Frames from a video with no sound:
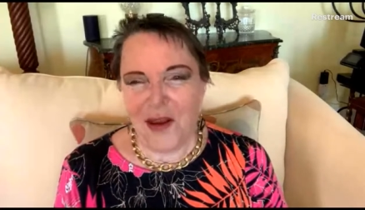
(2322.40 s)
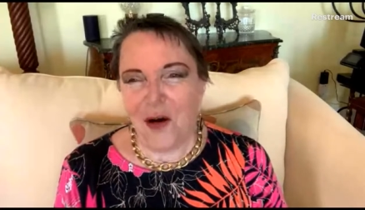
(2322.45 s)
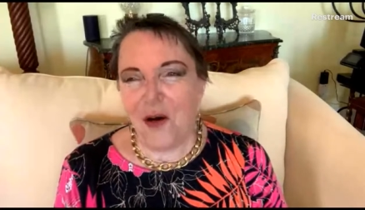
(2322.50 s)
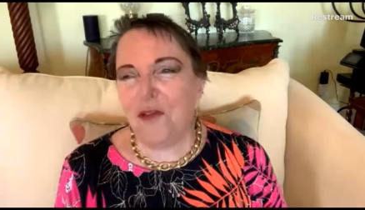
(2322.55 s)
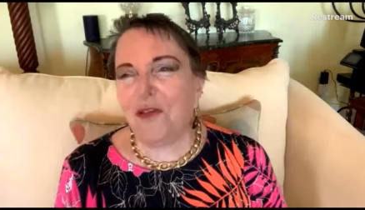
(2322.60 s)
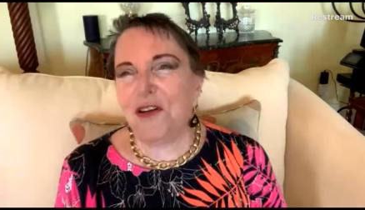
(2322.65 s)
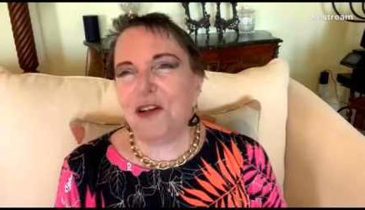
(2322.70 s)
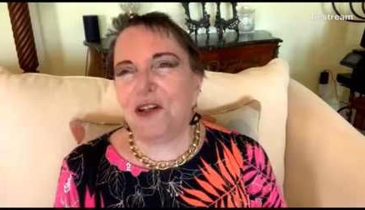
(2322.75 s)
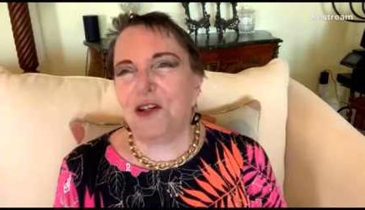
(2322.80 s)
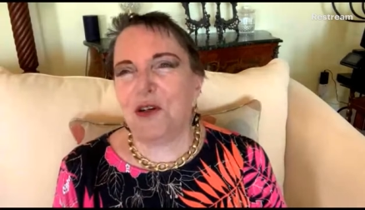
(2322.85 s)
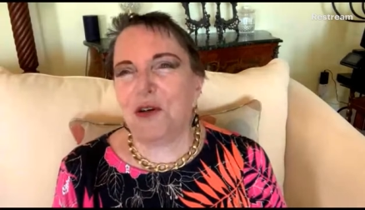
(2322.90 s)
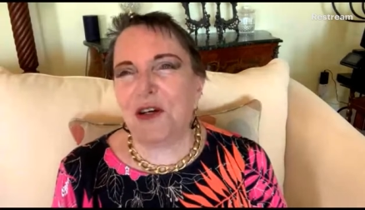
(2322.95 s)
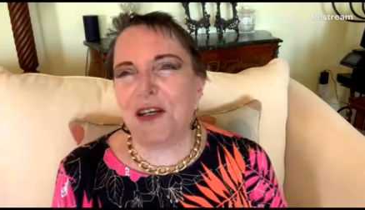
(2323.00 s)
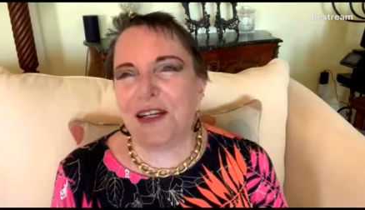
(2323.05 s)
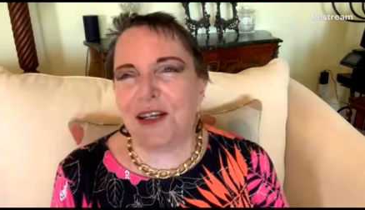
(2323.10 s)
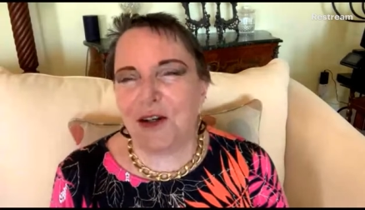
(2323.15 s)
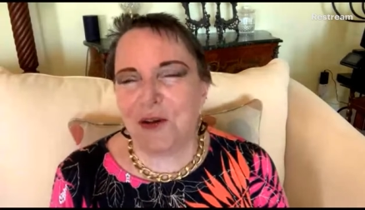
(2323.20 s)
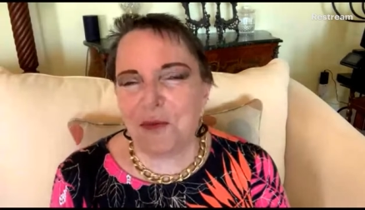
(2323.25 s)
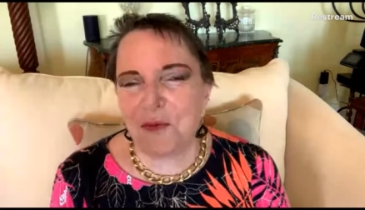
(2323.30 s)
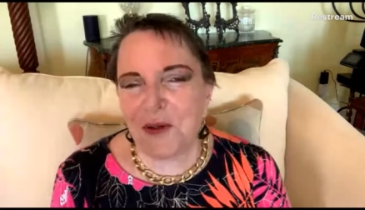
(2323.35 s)
often do it,
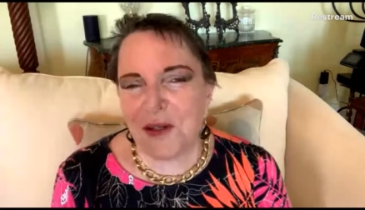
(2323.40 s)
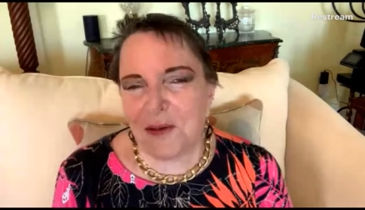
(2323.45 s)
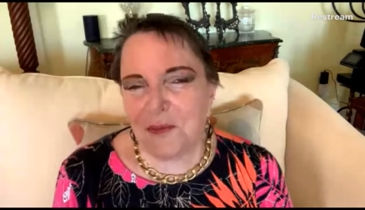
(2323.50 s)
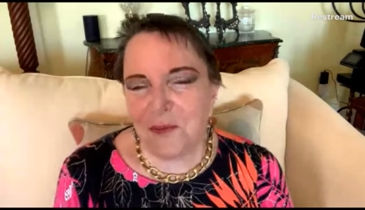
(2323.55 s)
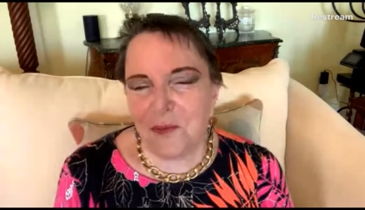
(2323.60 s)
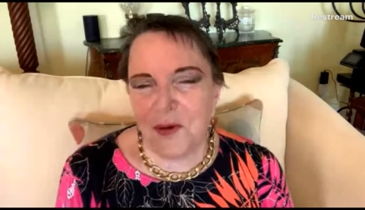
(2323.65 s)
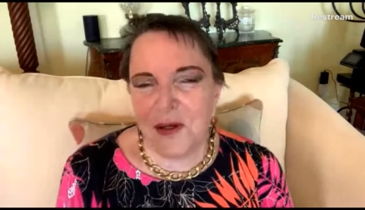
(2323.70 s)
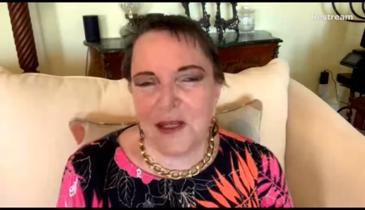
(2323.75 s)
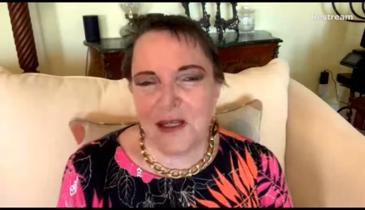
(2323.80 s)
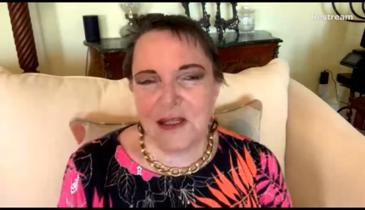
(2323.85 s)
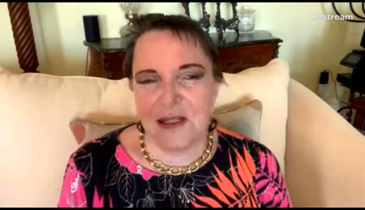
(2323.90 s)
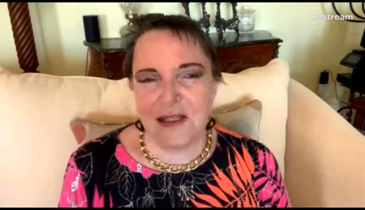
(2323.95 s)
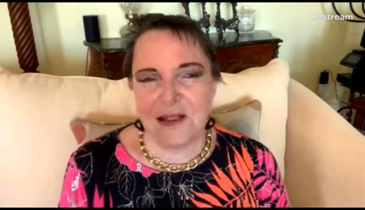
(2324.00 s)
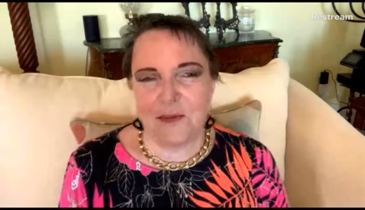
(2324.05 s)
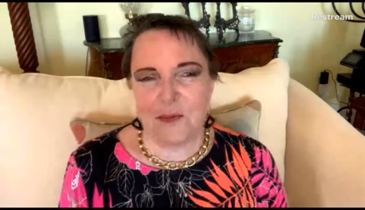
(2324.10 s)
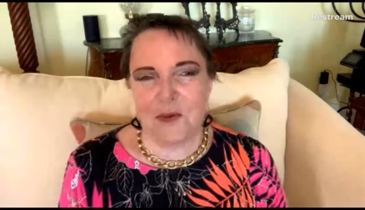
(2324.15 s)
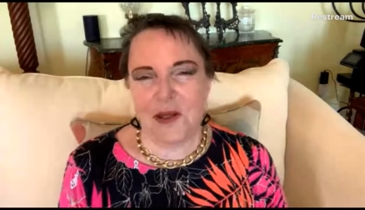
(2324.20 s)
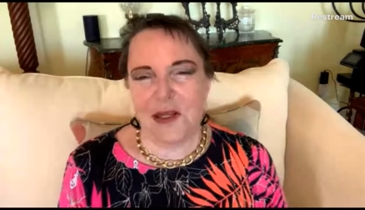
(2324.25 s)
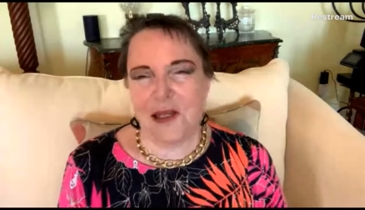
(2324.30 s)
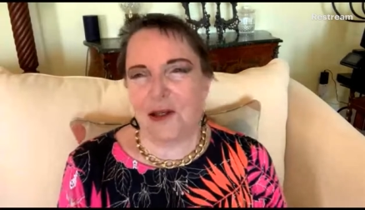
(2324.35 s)
don't we?
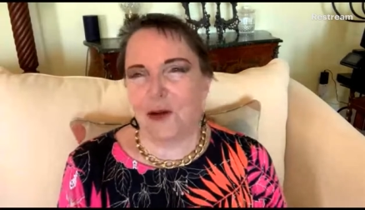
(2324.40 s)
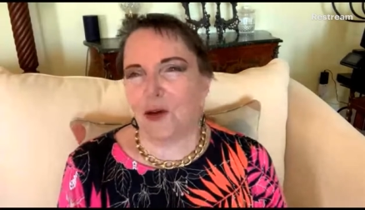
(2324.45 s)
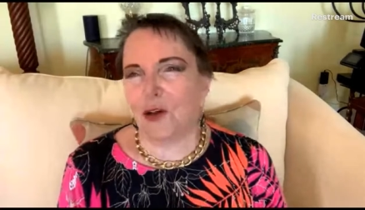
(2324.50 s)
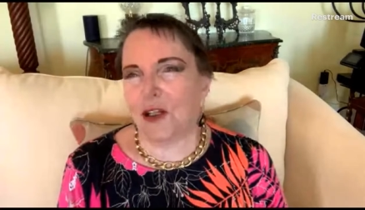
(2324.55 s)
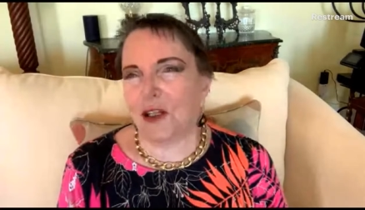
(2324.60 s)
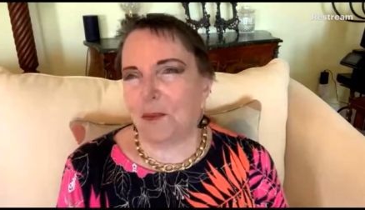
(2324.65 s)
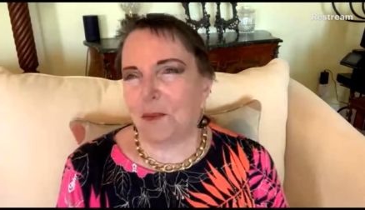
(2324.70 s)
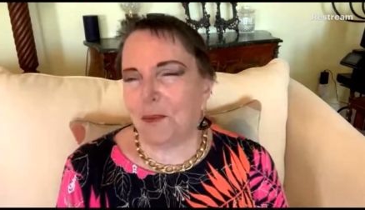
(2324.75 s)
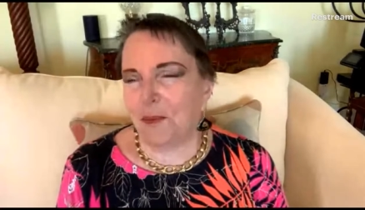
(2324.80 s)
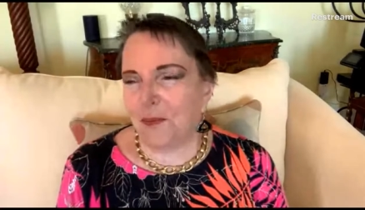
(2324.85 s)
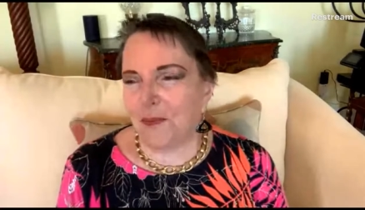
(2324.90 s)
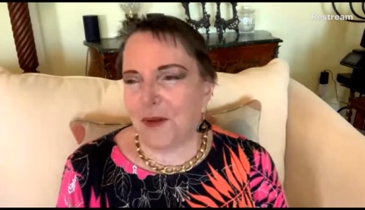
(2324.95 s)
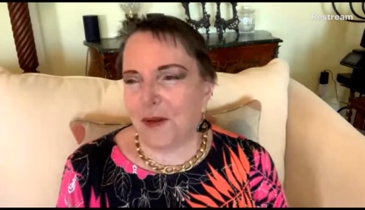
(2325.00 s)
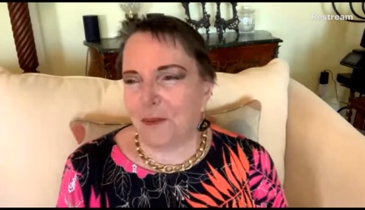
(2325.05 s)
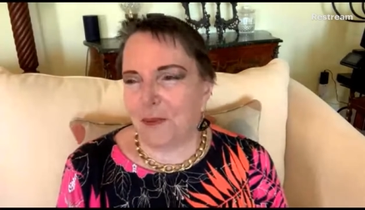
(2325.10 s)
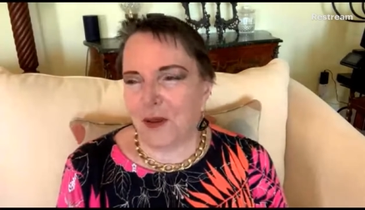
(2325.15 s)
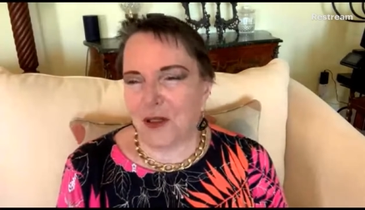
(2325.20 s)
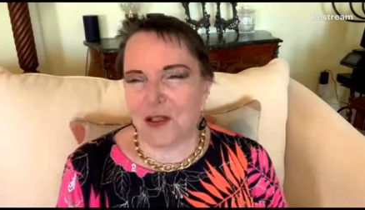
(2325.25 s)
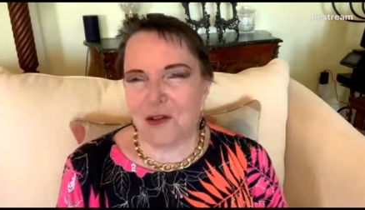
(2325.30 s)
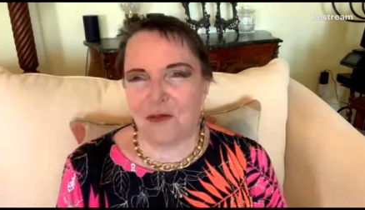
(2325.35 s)
We look at the
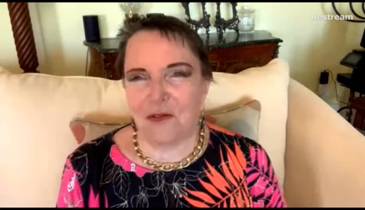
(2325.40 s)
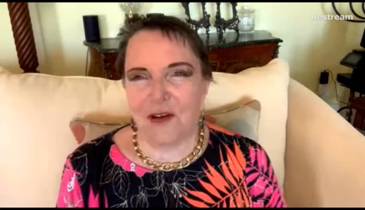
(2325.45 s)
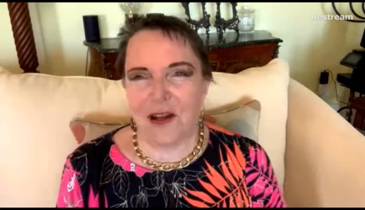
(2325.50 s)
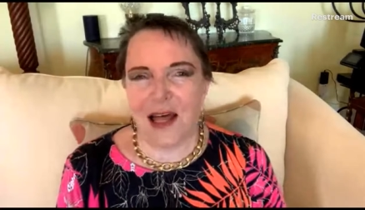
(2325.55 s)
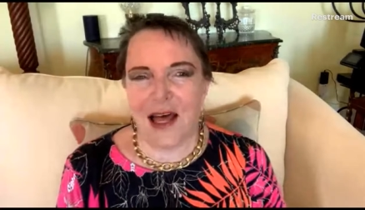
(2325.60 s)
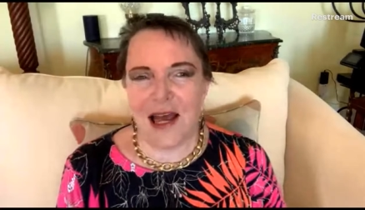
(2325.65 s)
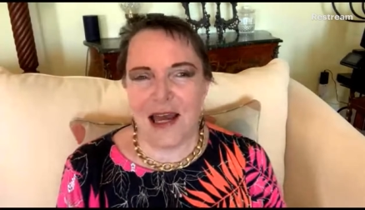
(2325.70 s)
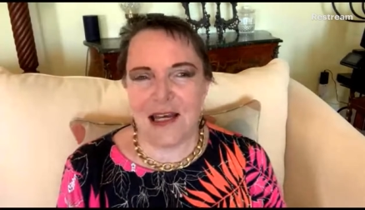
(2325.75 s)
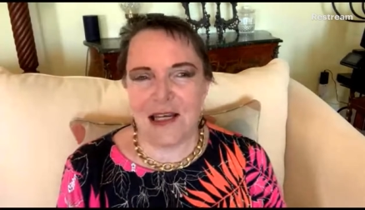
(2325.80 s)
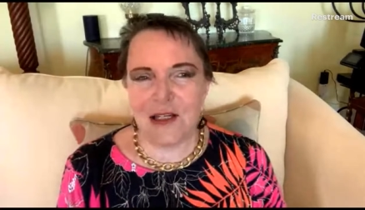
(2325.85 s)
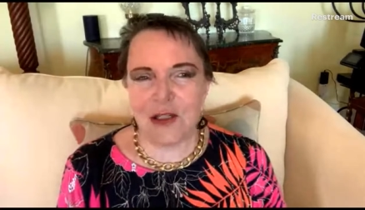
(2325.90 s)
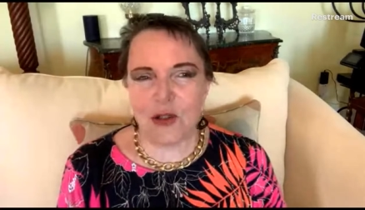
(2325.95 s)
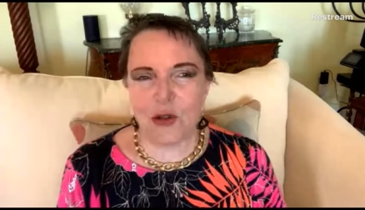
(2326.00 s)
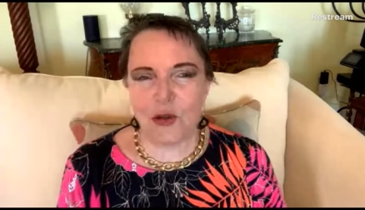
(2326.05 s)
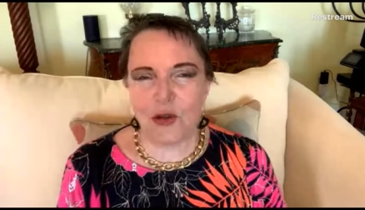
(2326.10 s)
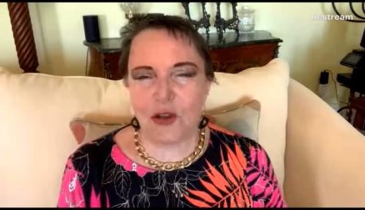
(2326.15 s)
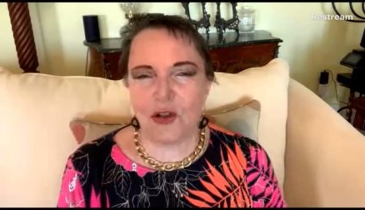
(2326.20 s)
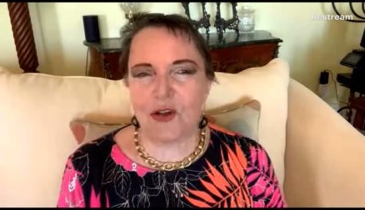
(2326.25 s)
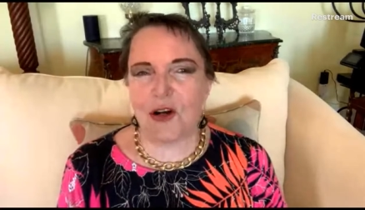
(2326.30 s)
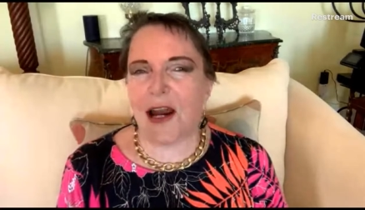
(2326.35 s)
butterflies
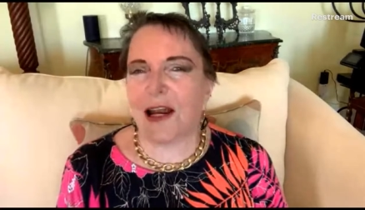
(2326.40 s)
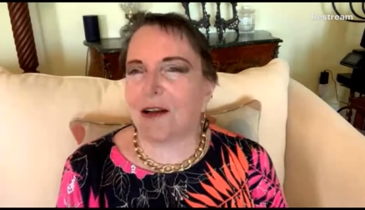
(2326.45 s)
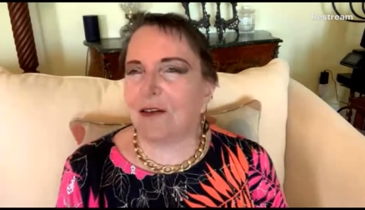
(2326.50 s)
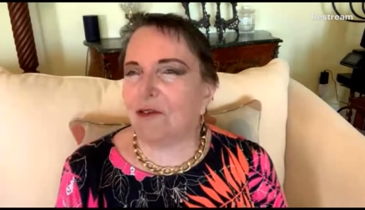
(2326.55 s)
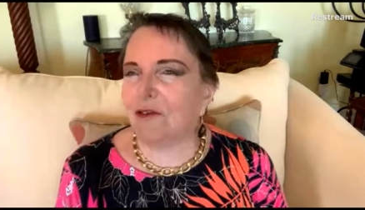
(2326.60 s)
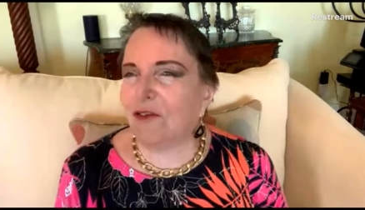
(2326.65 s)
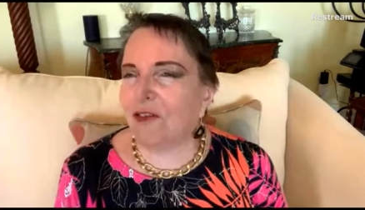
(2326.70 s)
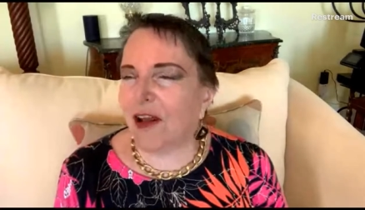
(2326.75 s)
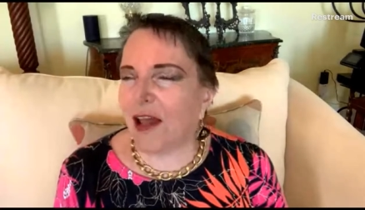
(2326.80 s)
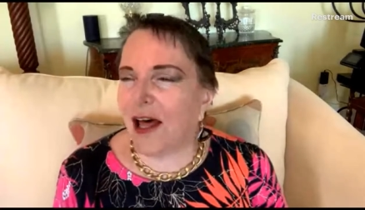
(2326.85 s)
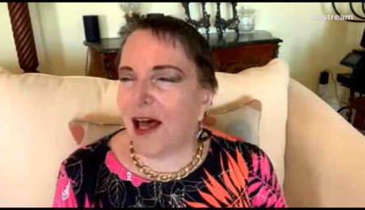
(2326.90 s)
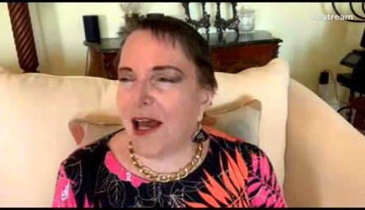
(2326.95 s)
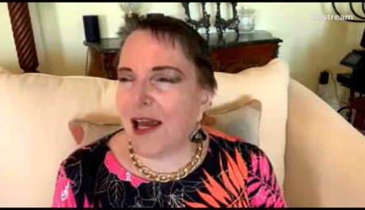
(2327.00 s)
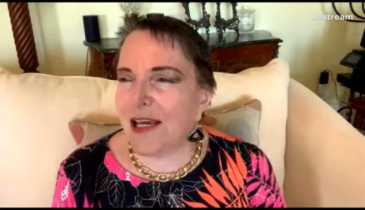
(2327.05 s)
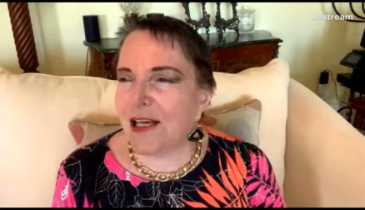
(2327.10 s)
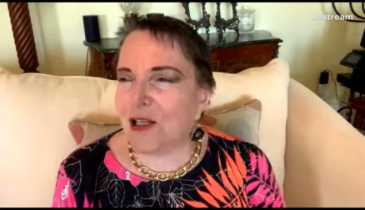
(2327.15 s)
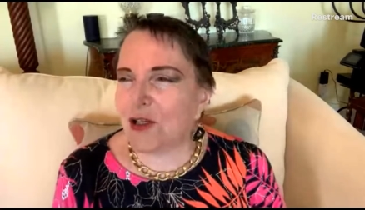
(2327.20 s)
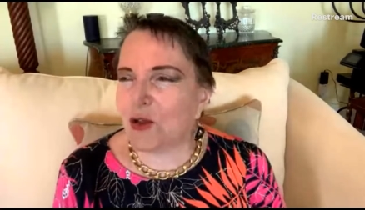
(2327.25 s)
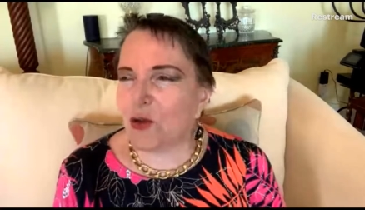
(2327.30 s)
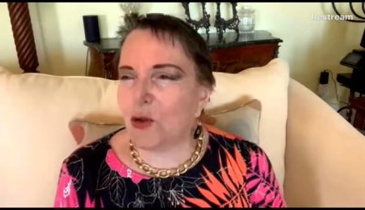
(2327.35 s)
or the
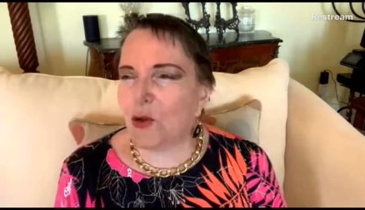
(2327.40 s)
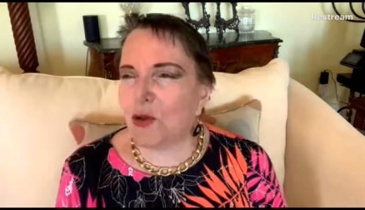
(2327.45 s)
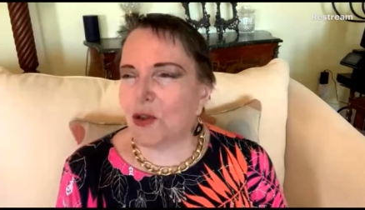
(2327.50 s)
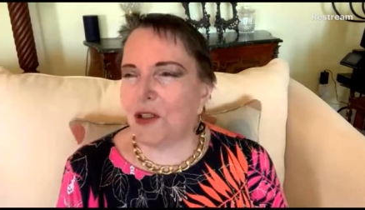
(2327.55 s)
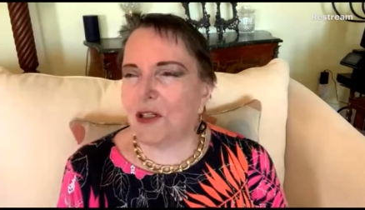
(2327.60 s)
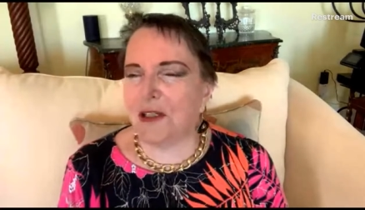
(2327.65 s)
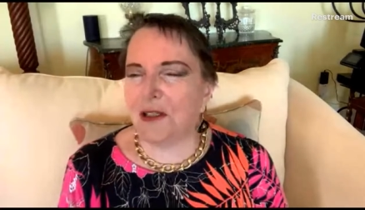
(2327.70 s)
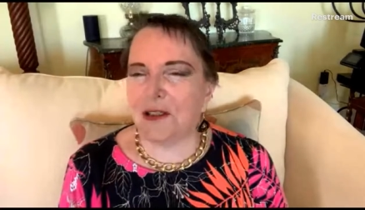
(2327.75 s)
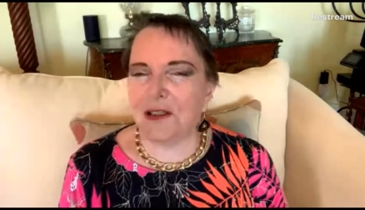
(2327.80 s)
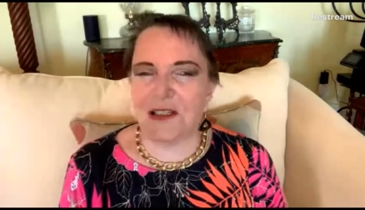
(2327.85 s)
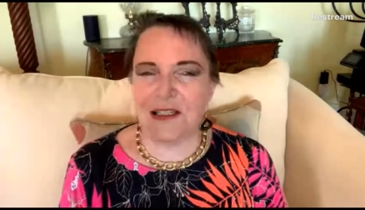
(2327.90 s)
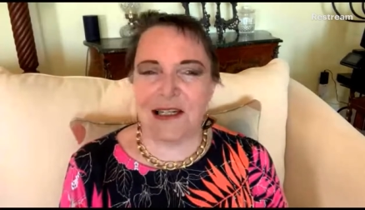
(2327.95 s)
dragonflies or the